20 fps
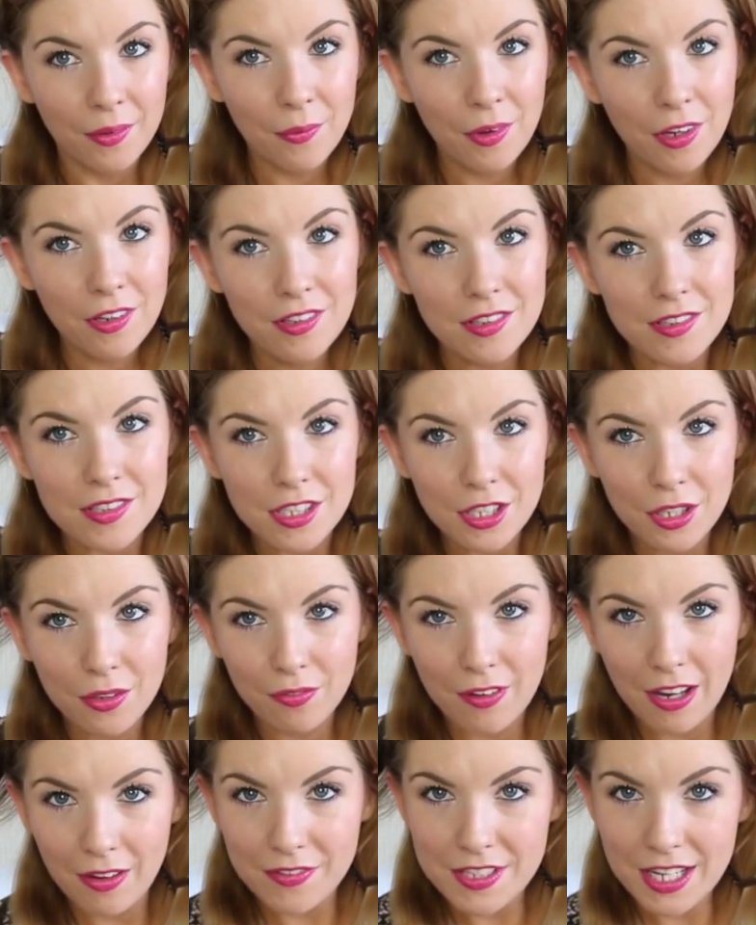Once
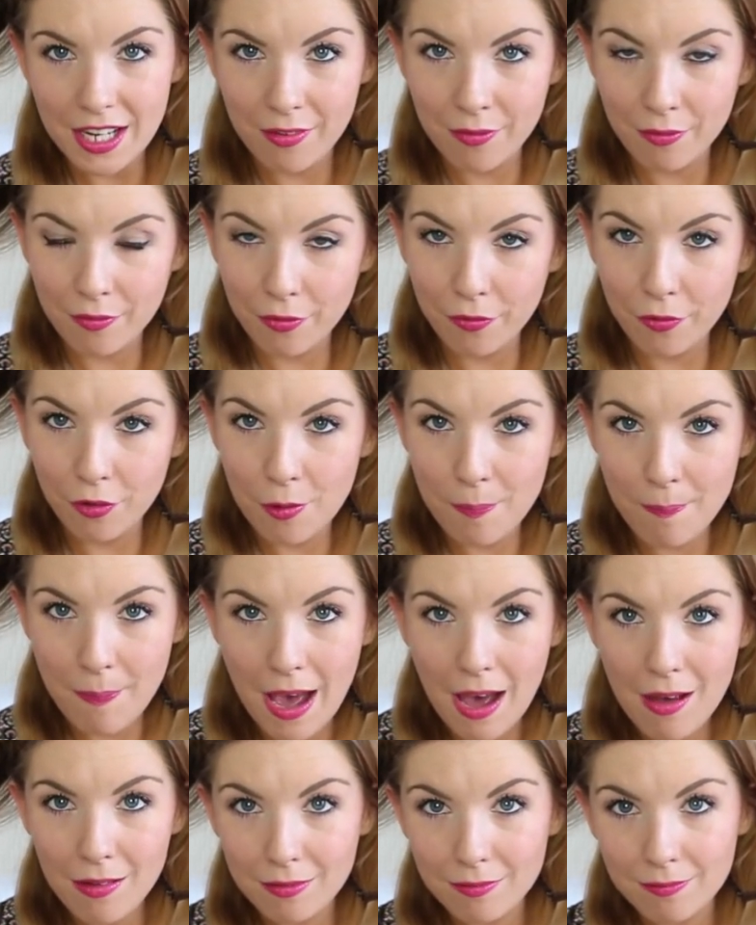you've left it in for
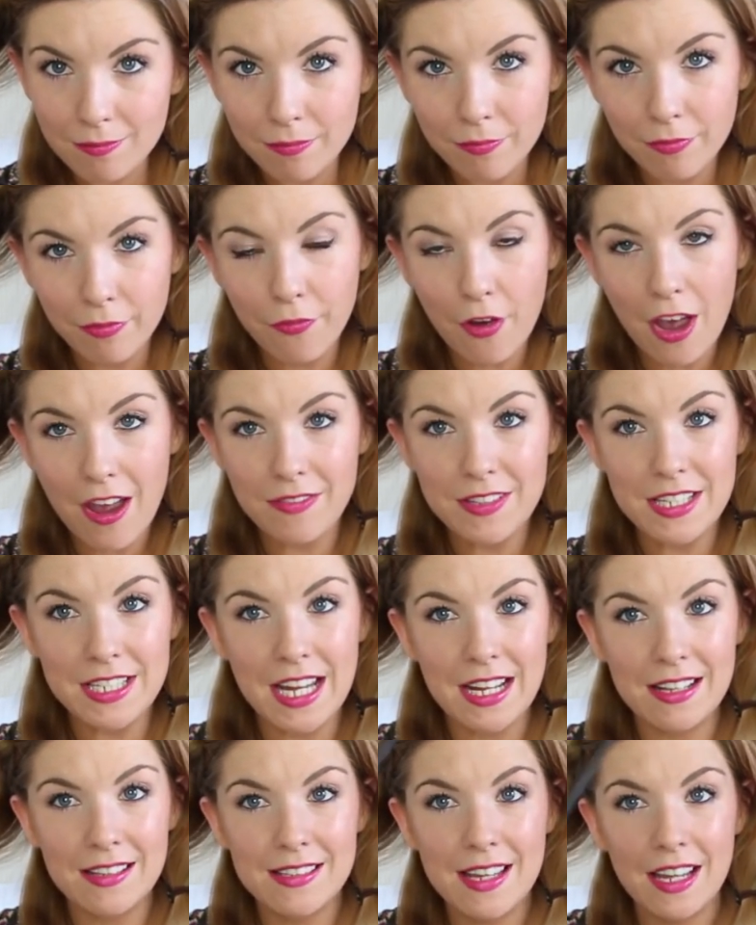about 5 to
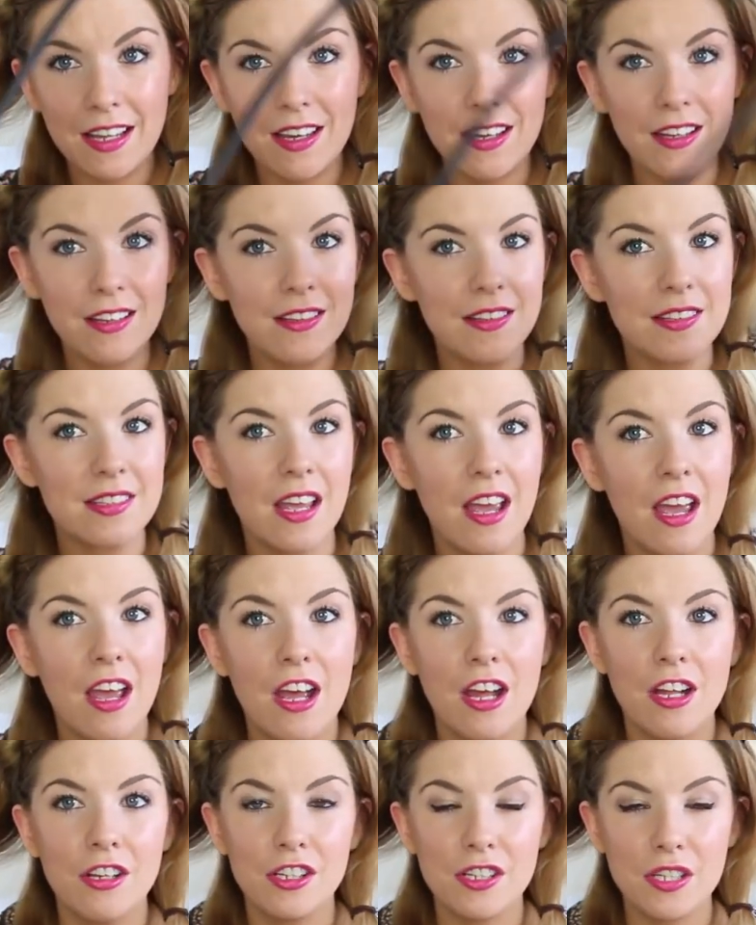10 seconds,
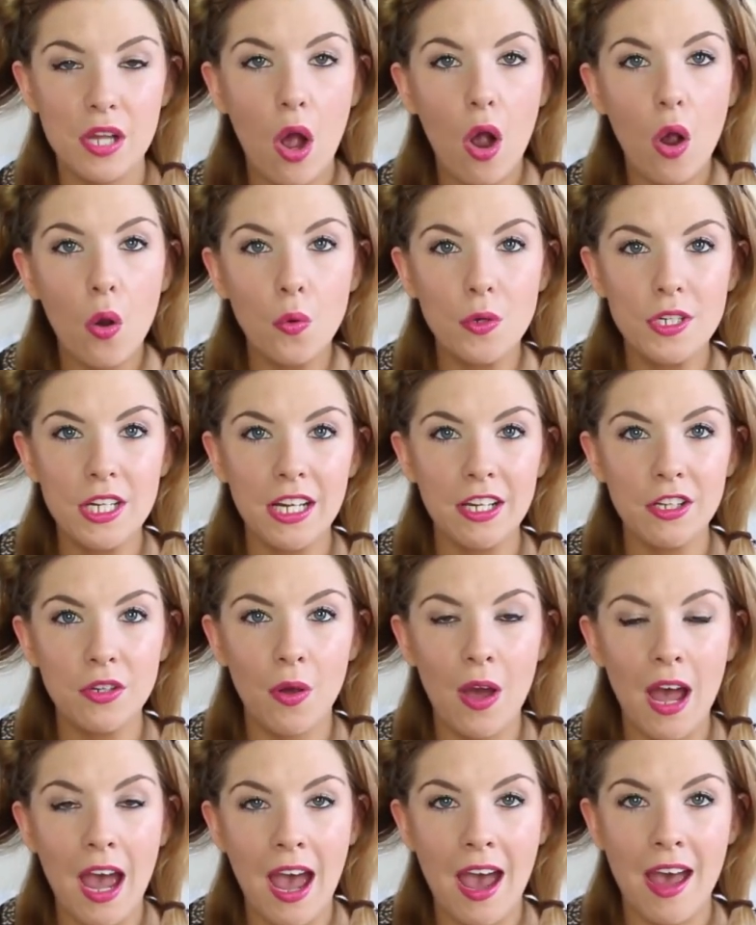just hold it in
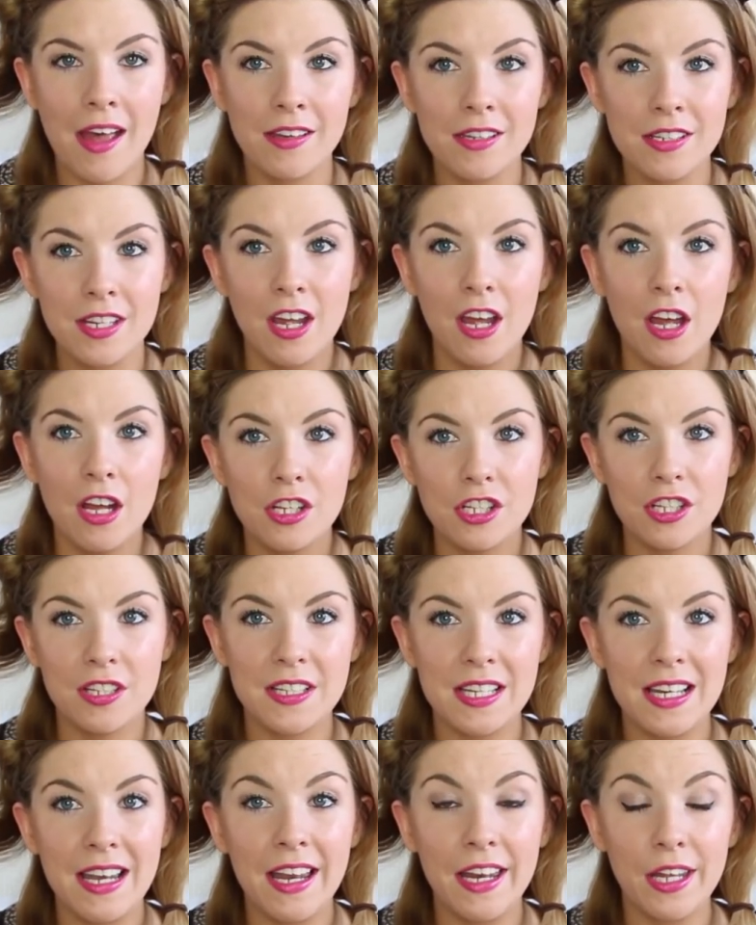your hand
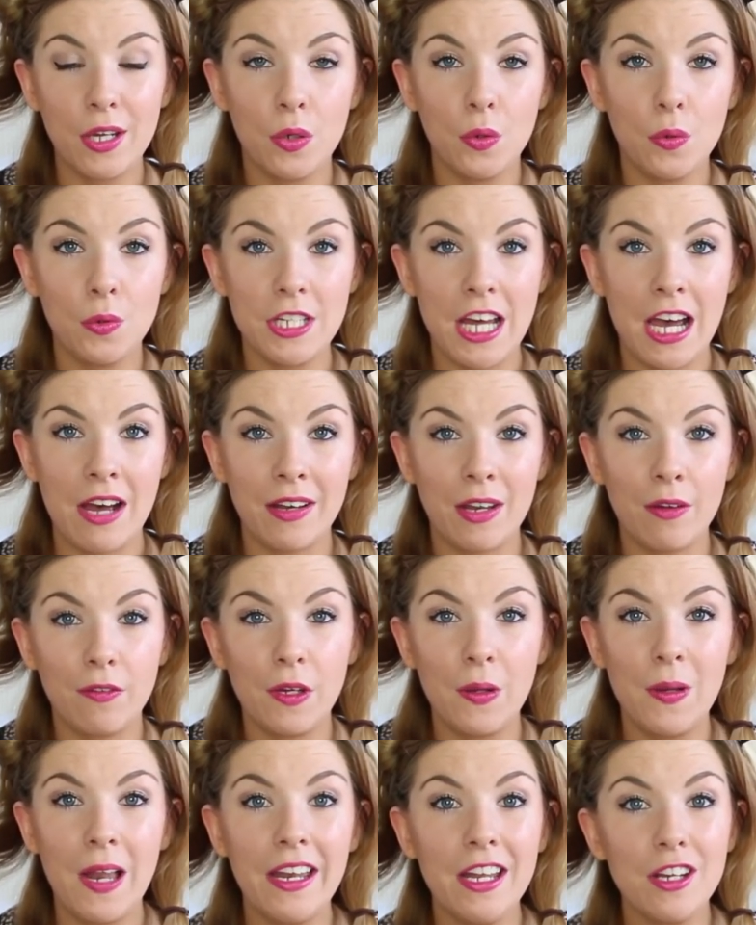just to let it cool down.
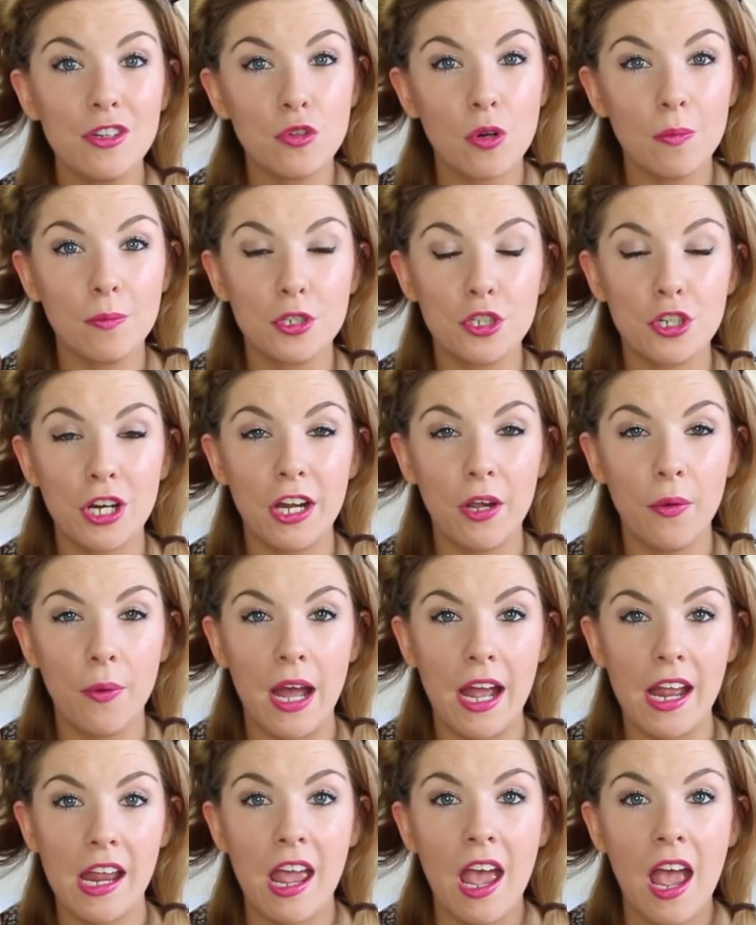If you let it drop straight
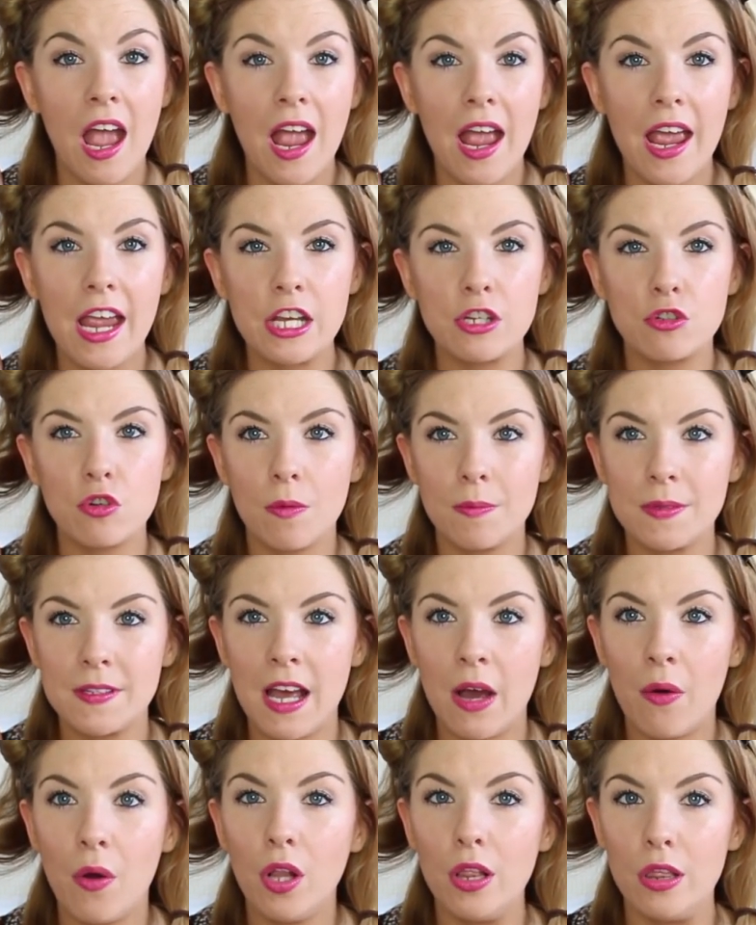away, it drops
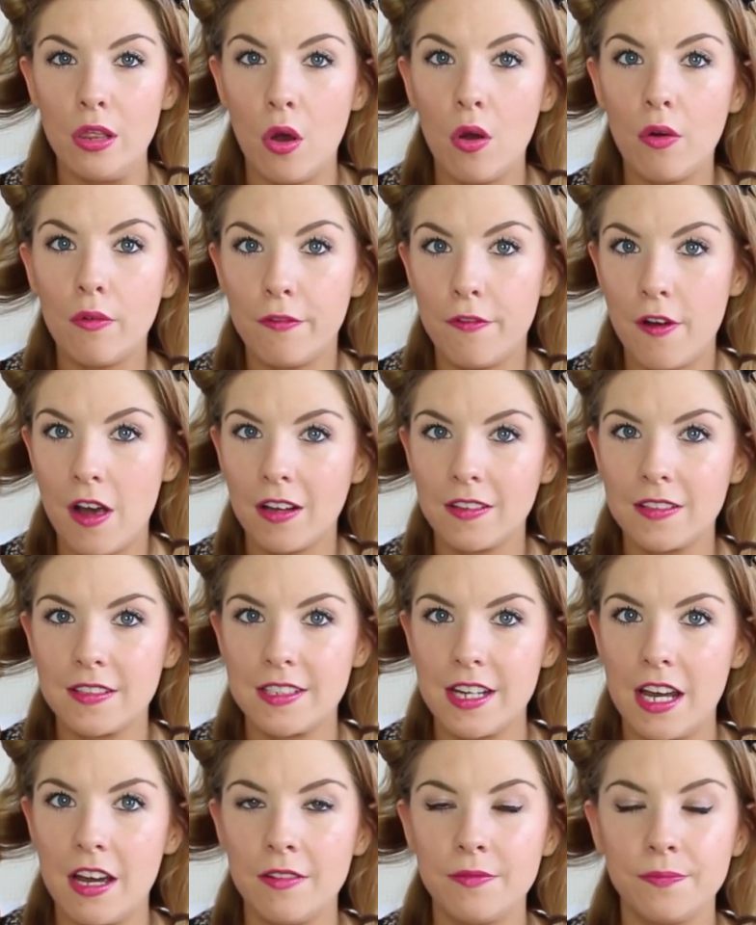out a lot
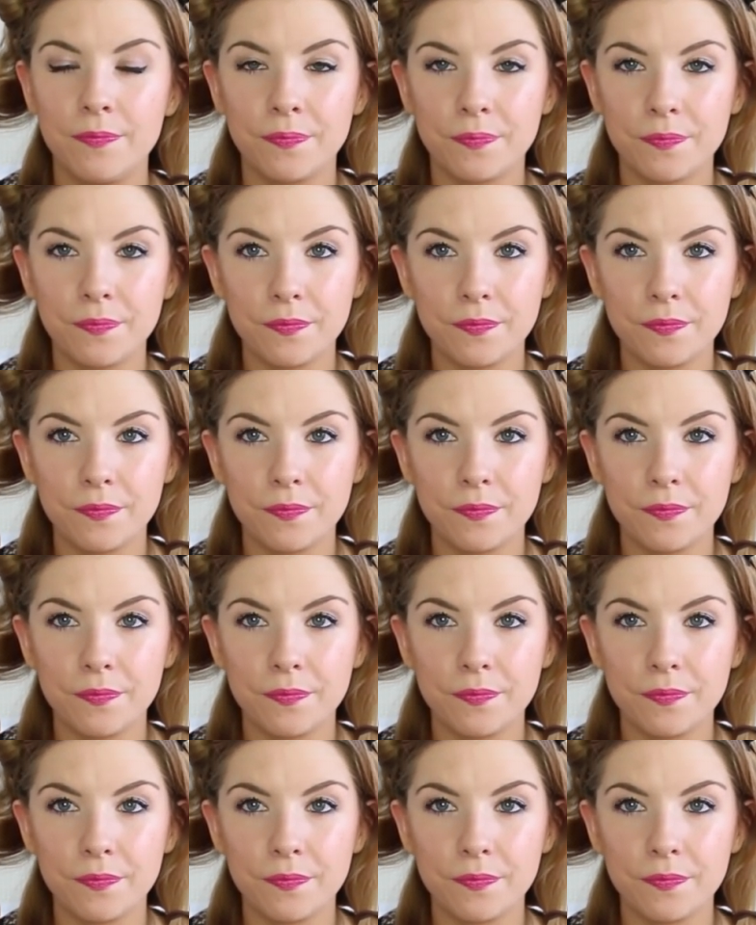faster.